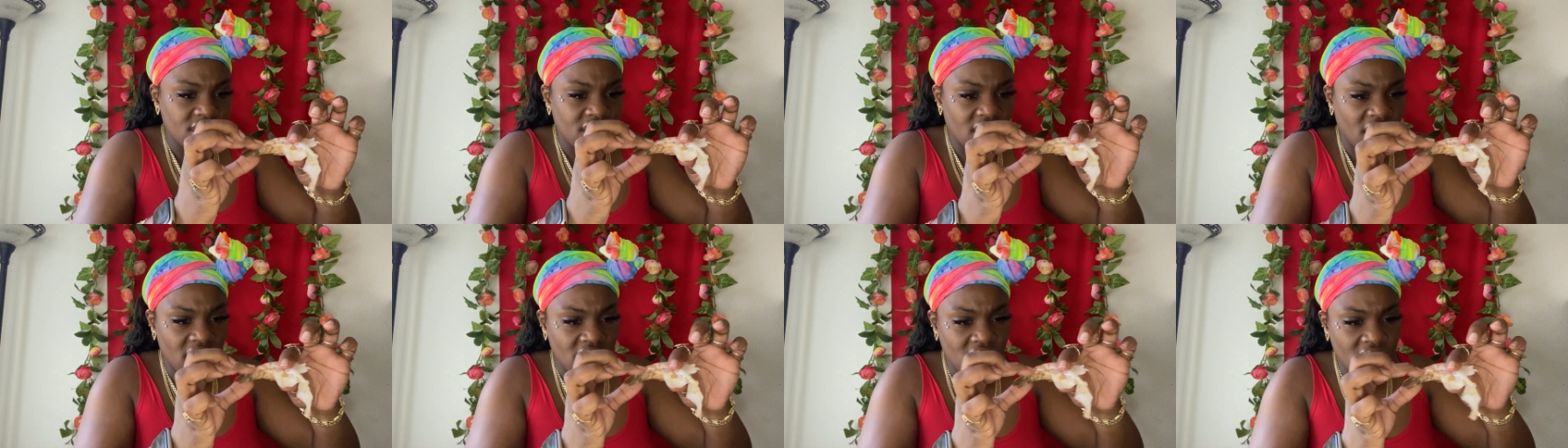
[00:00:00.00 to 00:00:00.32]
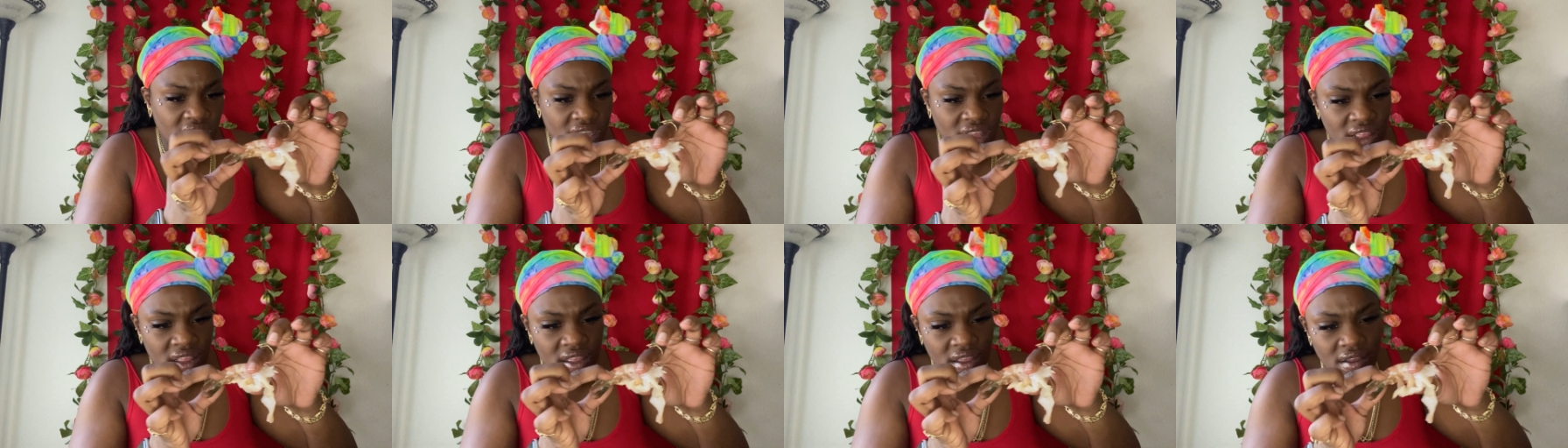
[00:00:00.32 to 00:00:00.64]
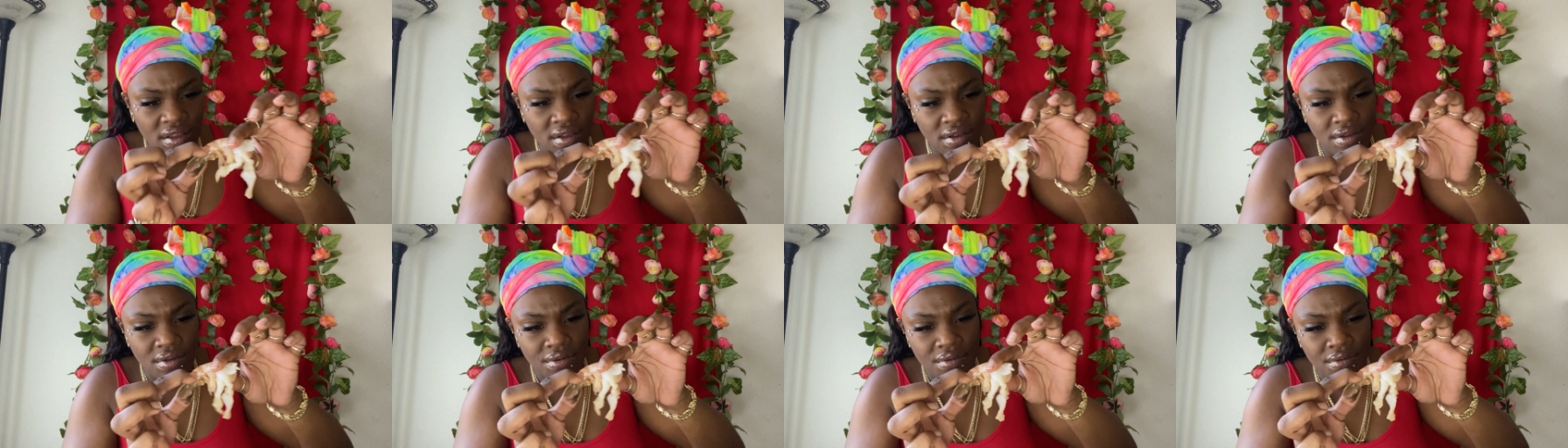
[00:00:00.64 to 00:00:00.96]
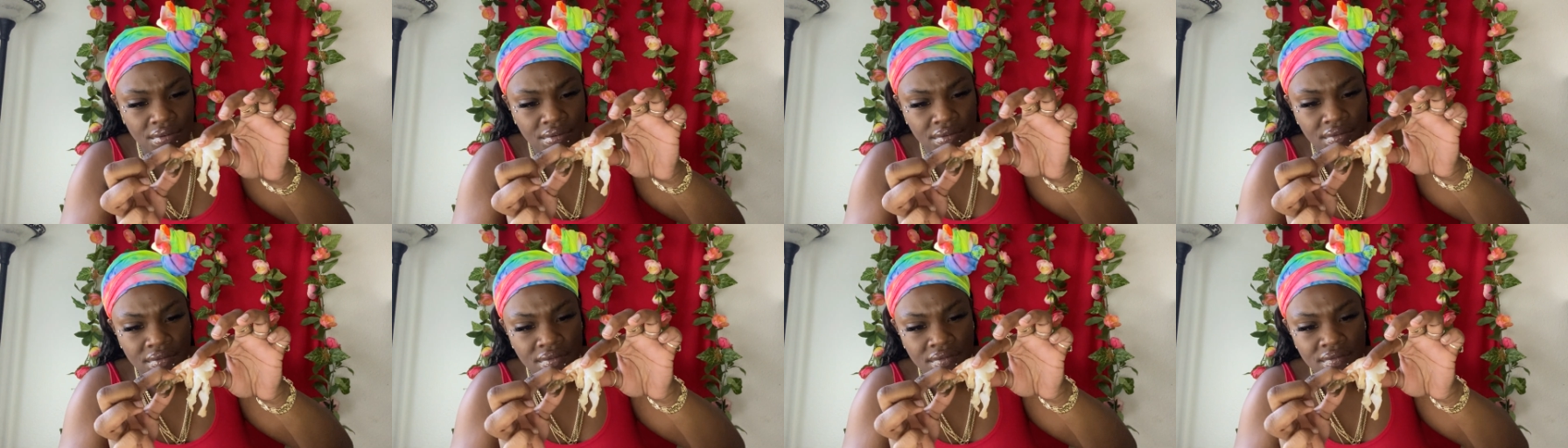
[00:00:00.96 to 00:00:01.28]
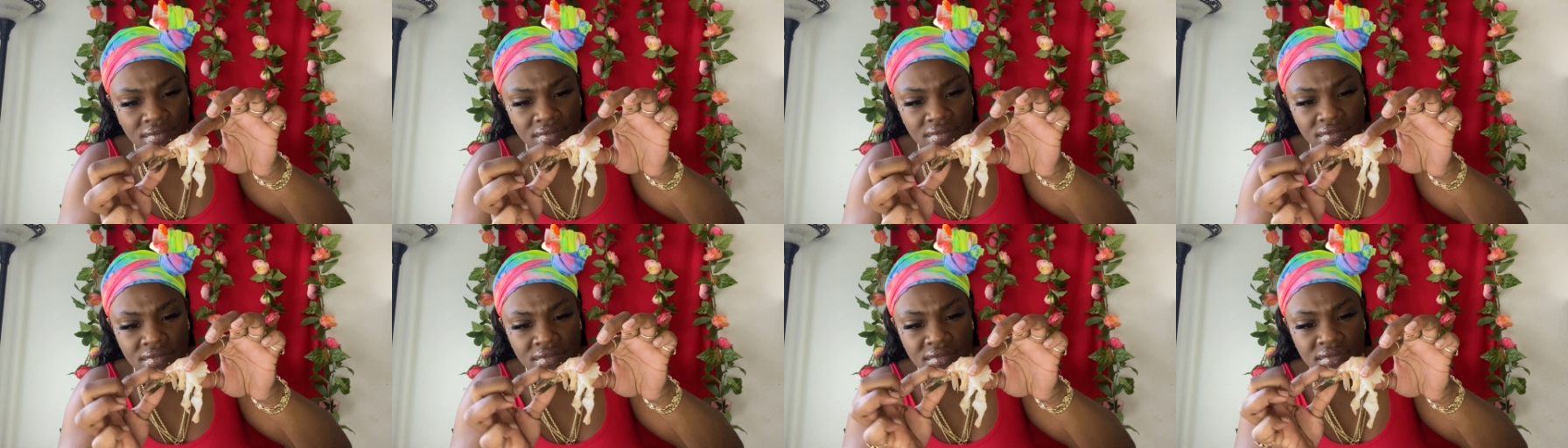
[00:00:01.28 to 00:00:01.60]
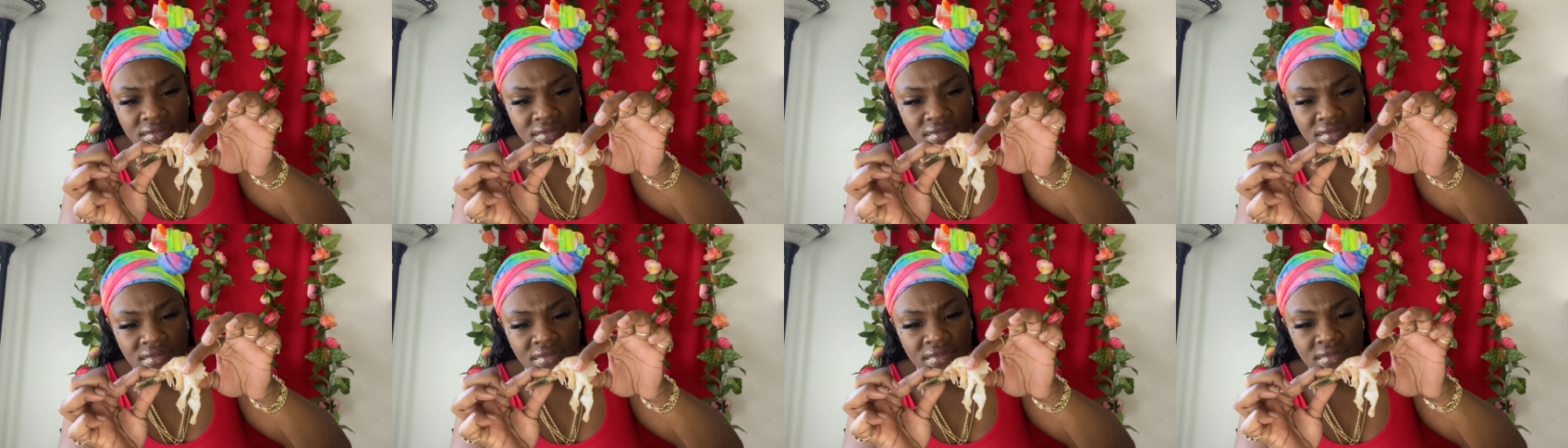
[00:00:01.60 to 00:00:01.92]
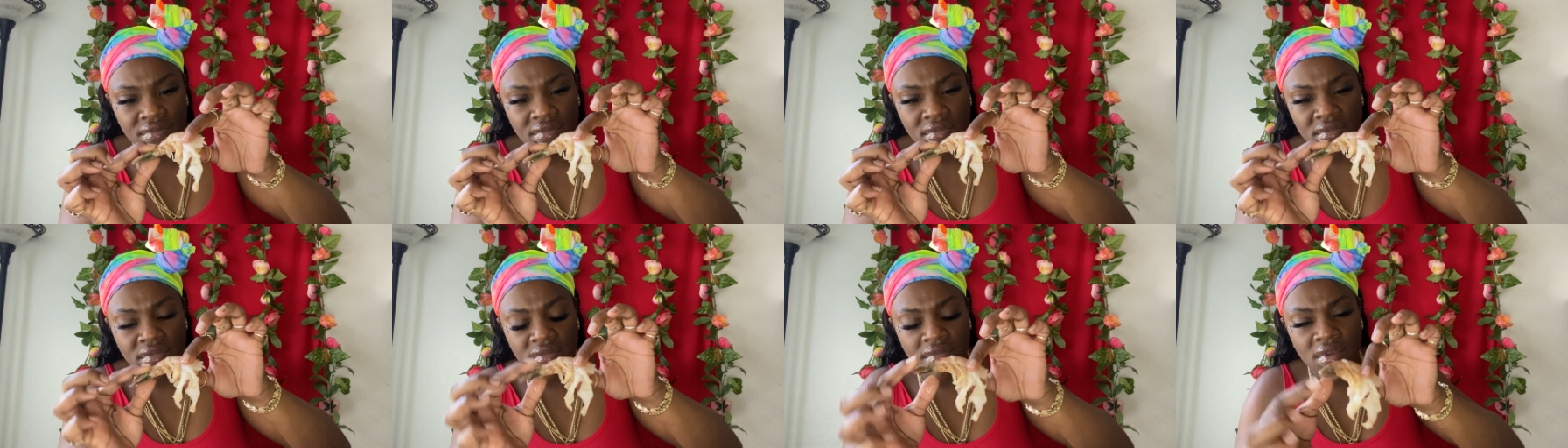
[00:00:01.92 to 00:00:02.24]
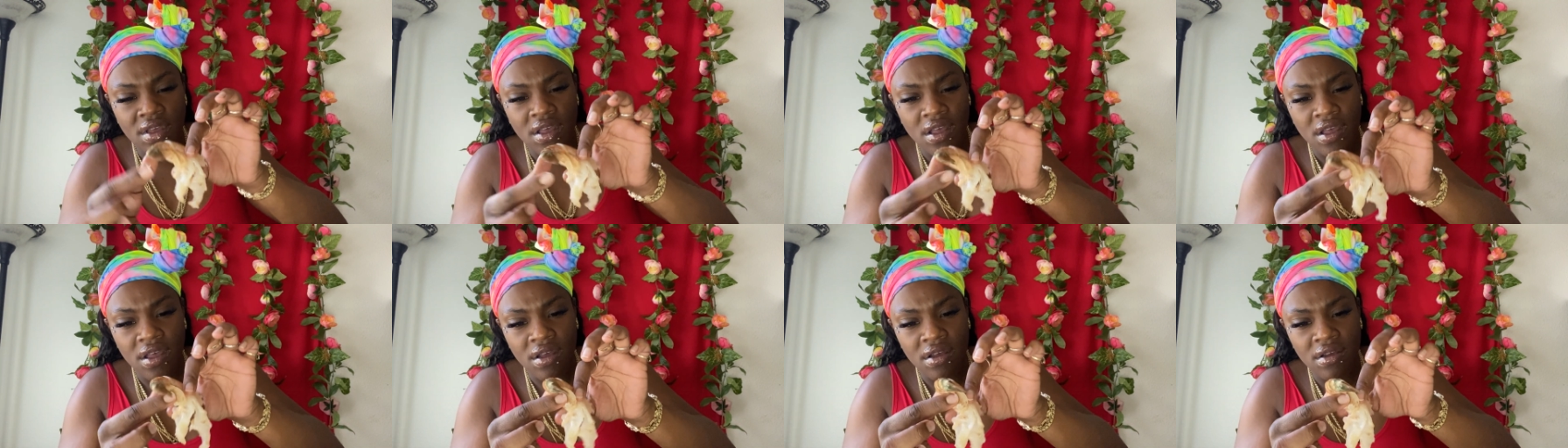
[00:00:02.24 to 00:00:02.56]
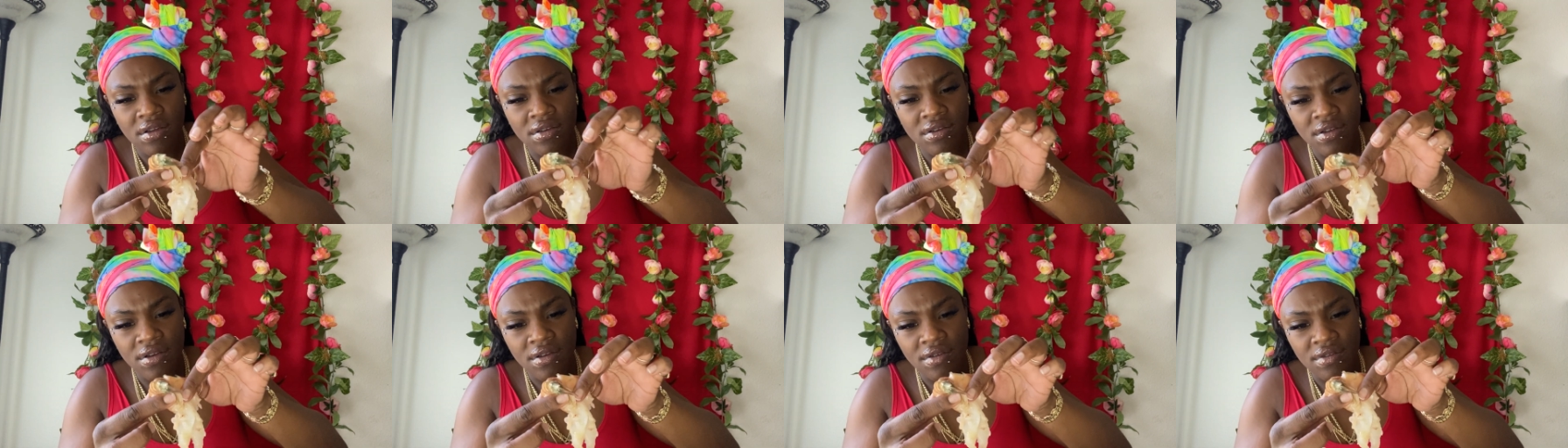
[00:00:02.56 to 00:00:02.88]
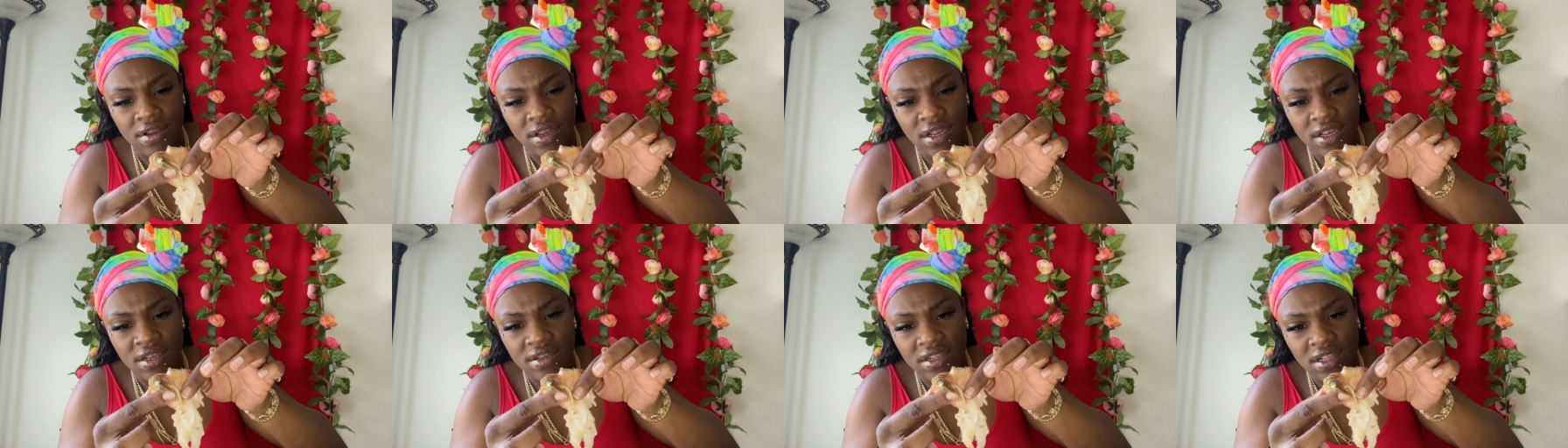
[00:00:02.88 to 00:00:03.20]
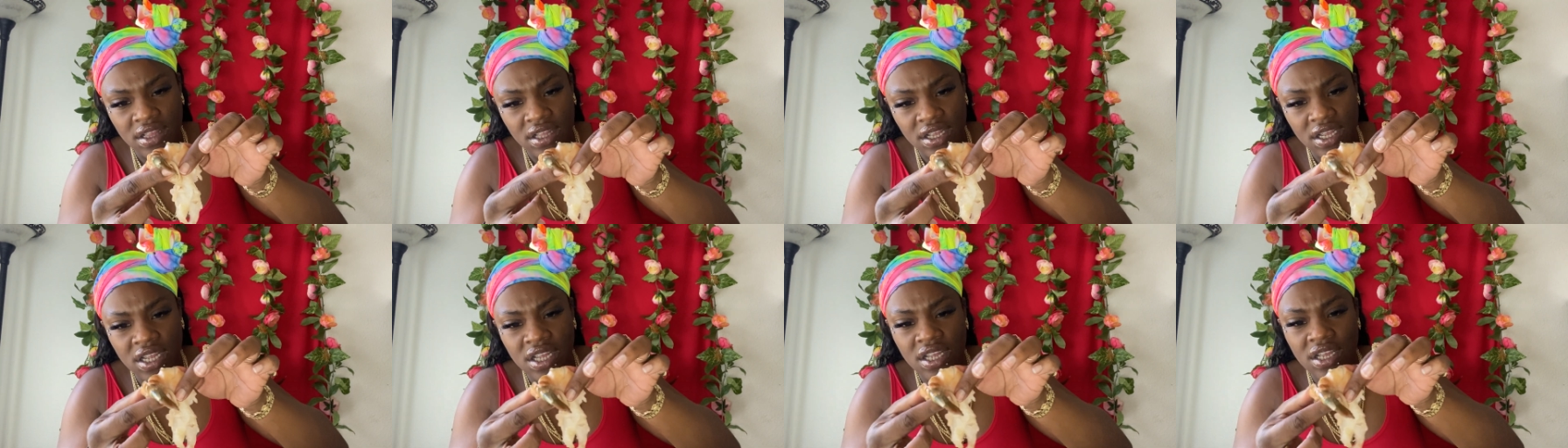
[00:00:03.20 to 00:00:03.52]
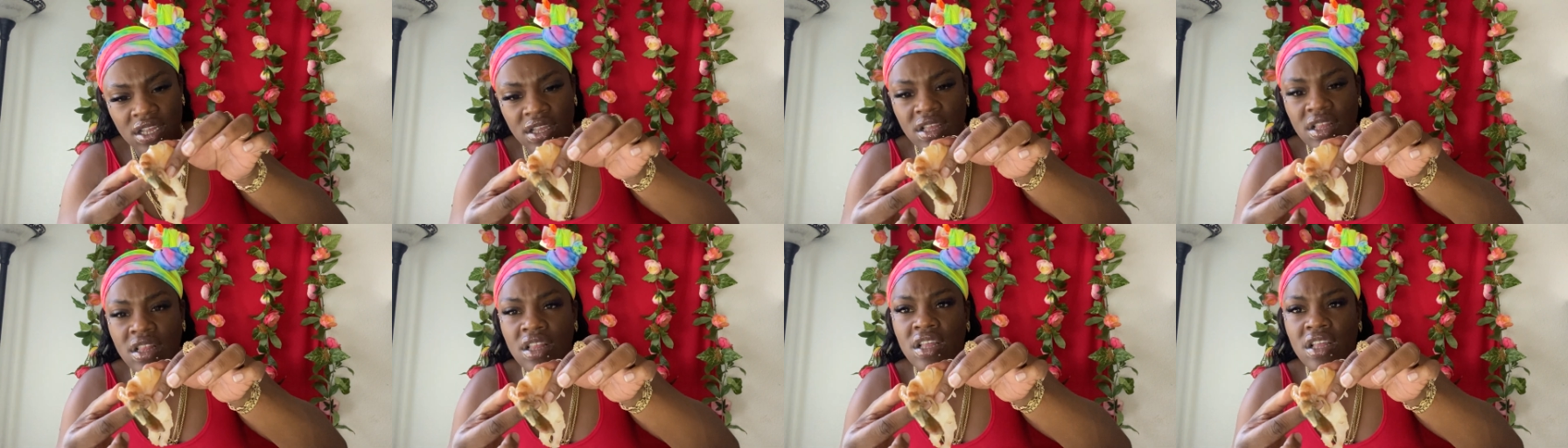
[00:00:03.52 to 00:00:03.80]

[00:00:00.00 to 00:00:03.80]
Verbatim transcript: They look a little. I don't know. These clean.